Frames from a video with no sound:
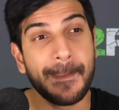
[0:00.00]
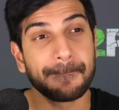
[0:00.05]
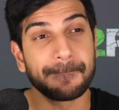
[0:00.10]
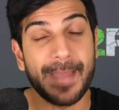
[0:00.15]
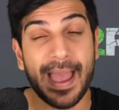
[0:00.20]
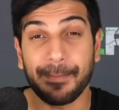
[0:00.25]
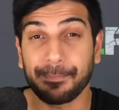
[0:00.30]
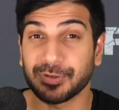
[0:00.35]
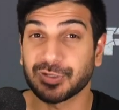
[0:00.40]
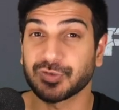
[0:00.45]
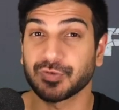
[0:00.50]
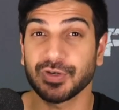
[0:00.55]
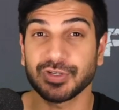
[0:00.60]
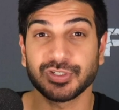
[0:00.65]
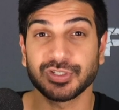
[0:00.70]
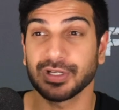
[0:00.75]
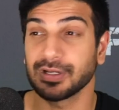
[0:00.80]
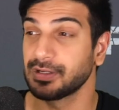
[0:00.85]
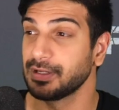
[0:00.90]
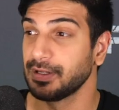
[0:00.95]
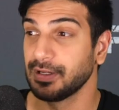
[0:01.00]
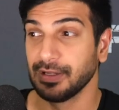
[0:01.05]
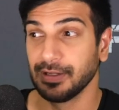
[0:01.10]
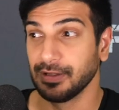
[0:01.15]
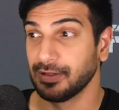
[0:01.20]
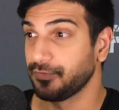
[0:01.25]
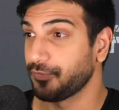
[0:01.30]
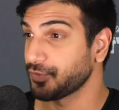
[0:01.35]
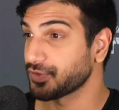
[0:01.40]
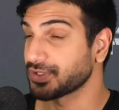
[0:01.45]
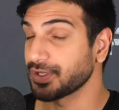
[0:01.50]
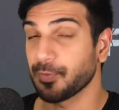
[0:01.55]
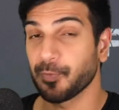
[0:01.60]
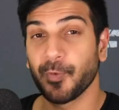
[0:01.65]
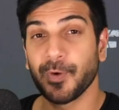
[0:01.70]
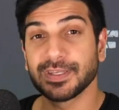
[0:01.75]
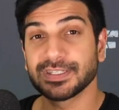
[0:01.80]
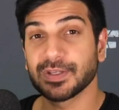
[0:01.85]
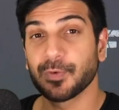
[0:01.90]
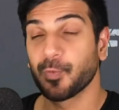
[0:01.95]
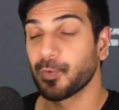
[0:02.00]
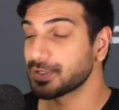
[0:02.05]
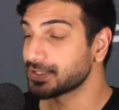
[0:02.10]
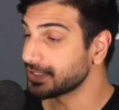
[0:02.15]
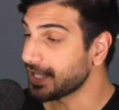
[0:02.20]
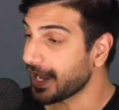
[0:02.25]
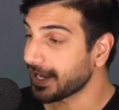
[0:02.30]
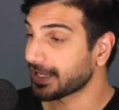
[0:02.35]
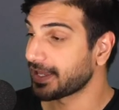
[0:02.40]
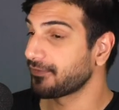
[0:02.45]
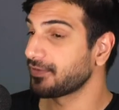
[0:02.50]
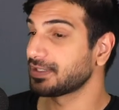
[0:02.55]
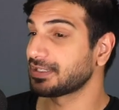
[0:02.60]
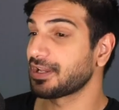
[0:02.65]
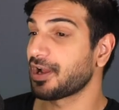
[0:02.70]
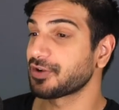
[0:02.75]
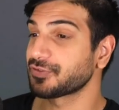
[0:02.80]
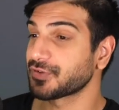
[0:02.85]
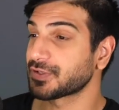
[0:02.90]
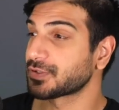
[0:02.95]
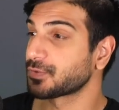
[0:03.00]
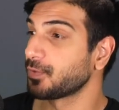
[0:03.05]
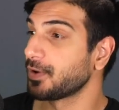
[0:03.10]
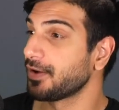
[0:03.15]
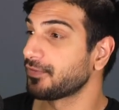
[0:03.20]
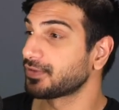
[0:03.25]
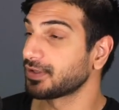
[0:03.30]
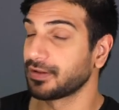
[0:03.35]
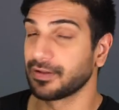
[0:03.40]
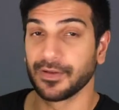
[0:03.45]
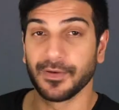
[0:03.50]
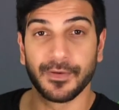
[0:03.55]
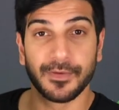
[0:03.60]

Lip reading: Matt Patricia, for some reason, was not giving DeAndre Swift